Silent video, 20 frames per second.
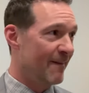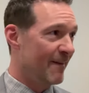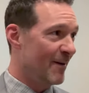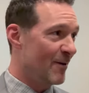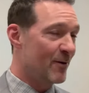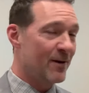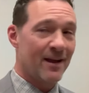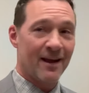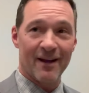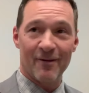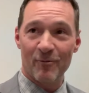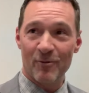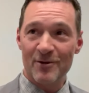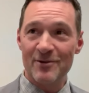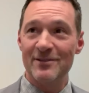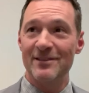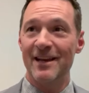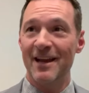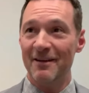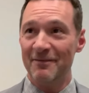Okay, we're
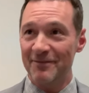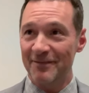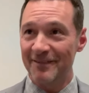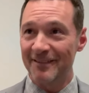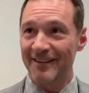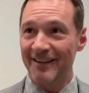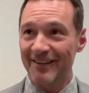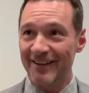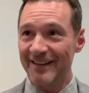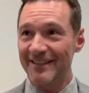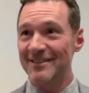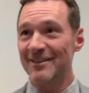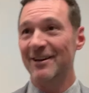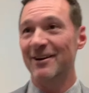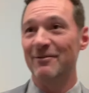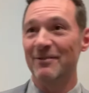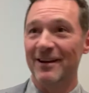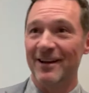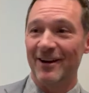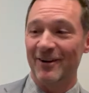safe. All right, so
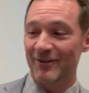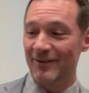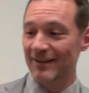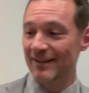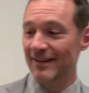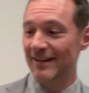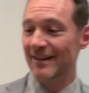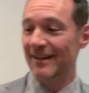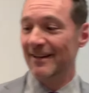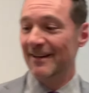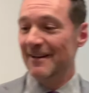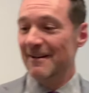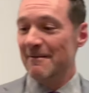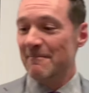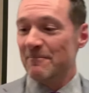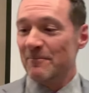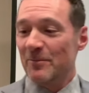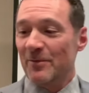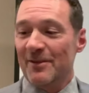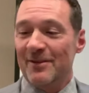here we go.
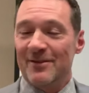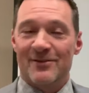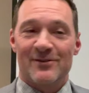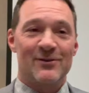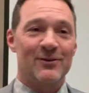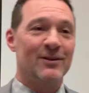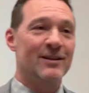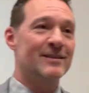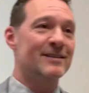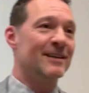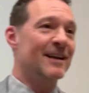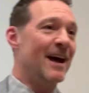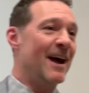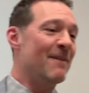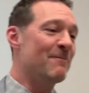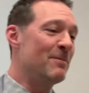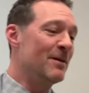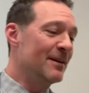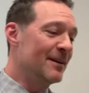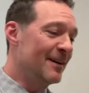So listen,
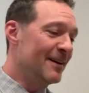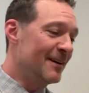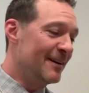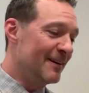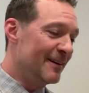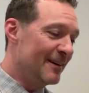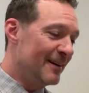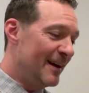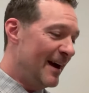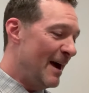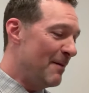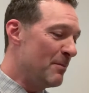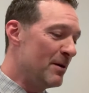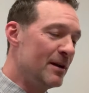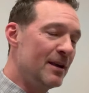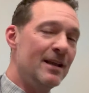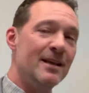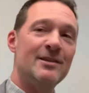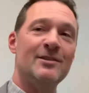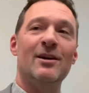I've been a, I'm a
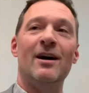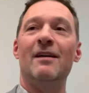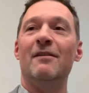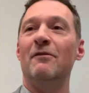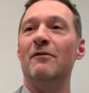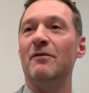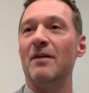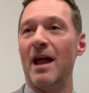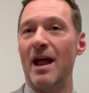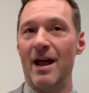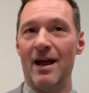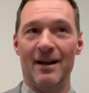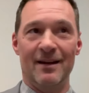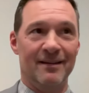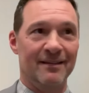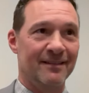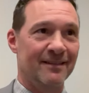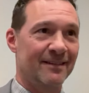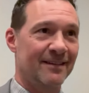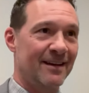Nissan fan,
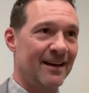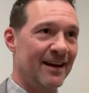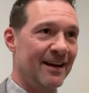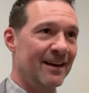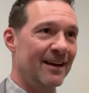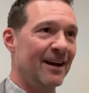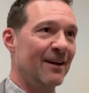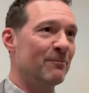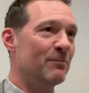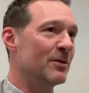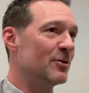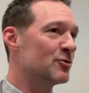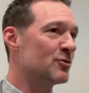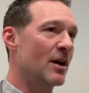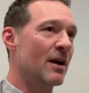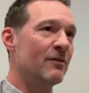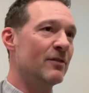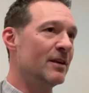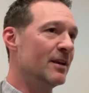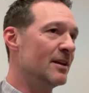okay? I've been
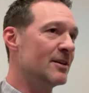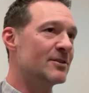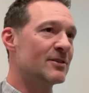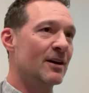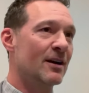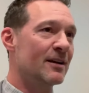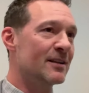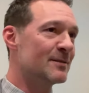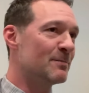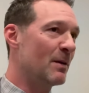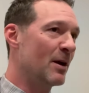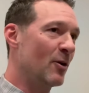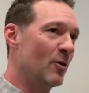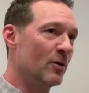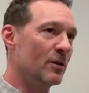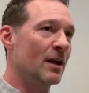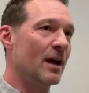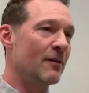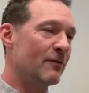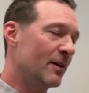driving Nissans my whole
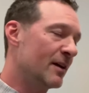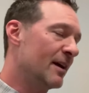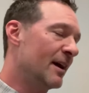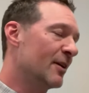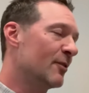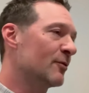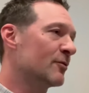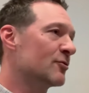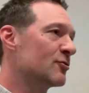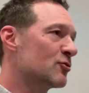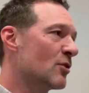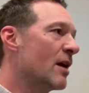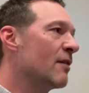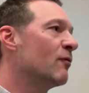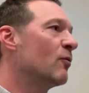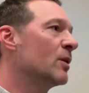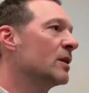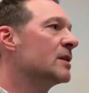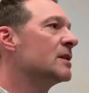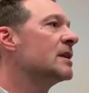life. I, I don't drive
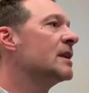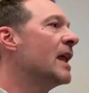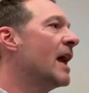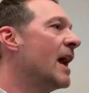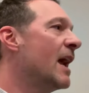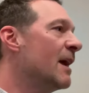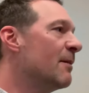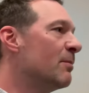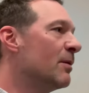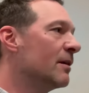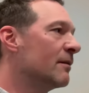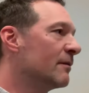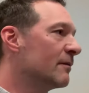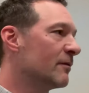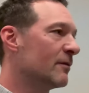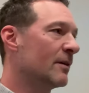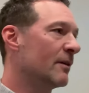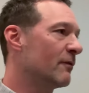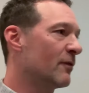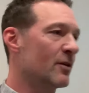one today, but
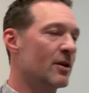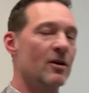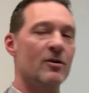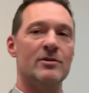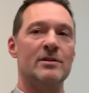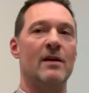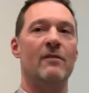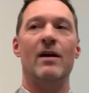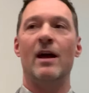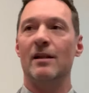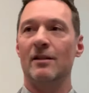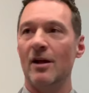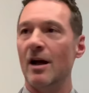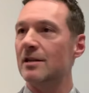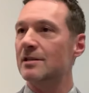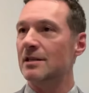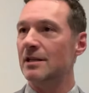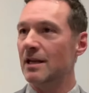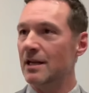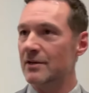for years I've had
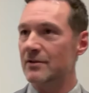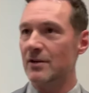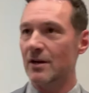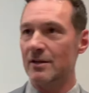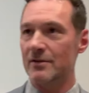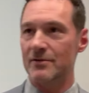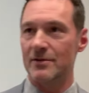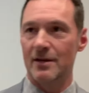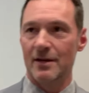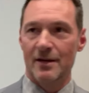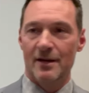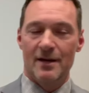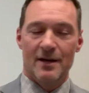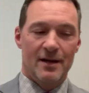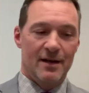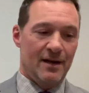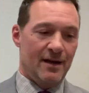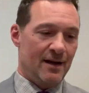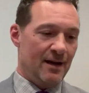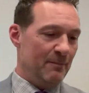lots of
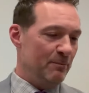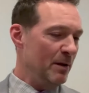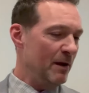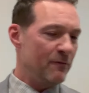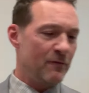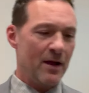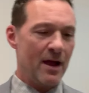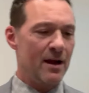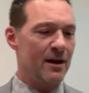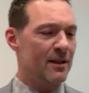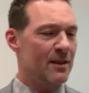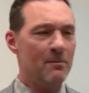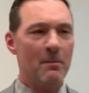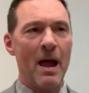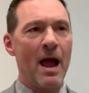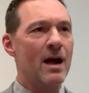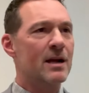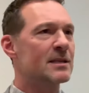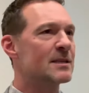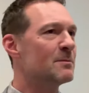Nissans. A big fan of the
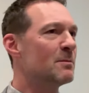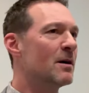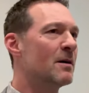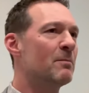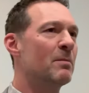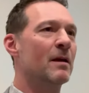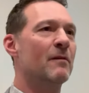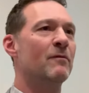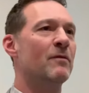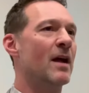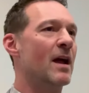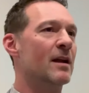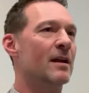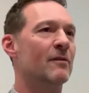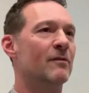Maxima, big fan